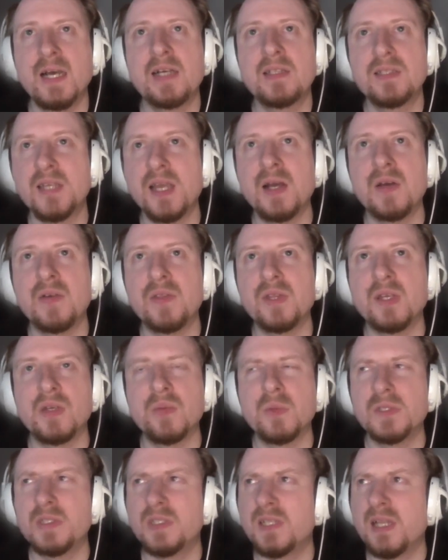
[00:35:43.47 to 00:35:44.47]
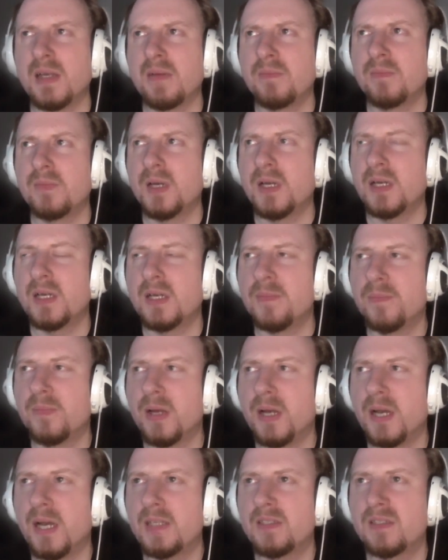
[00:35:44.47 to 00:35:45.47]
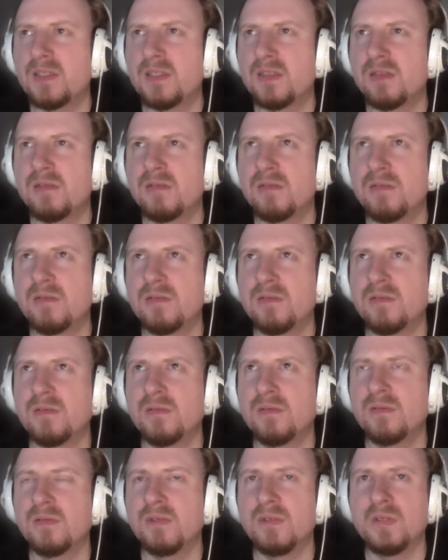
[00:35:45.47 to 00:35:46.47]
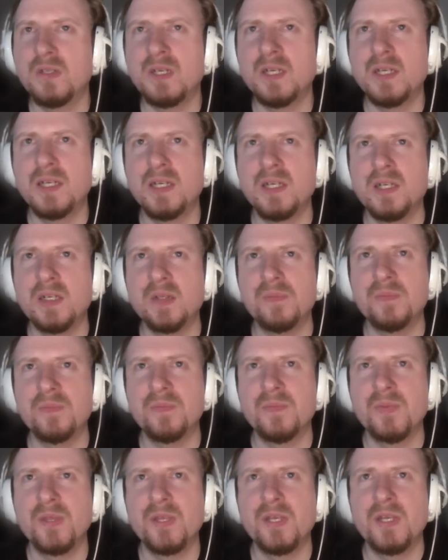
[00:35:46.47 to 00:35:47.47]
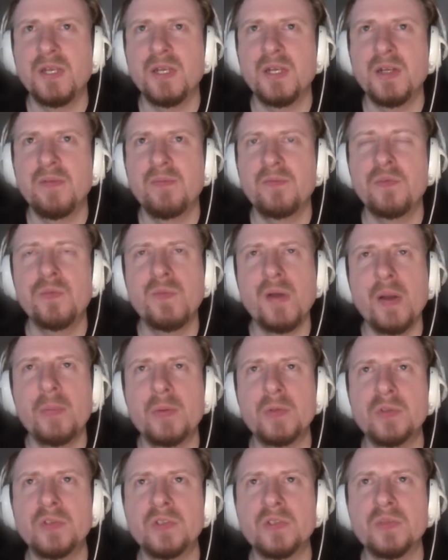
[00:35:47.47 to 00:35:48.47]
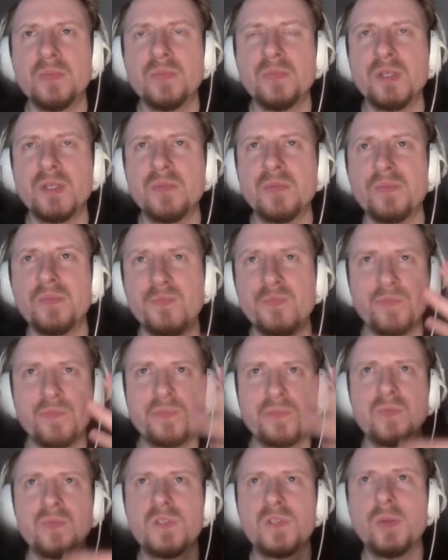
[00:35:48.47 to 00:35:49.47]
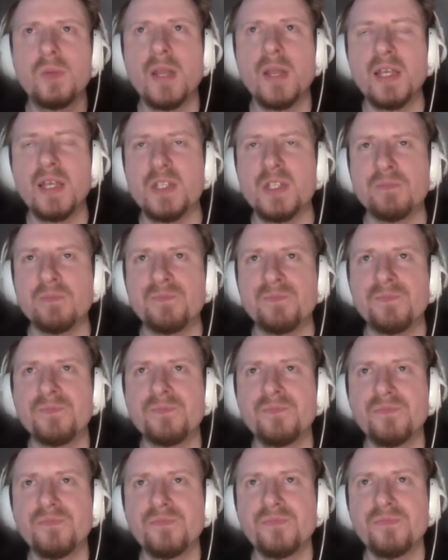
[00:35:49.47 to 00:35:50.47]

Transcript: Task out of it? What's his name? Hask from Rebels, the double agent.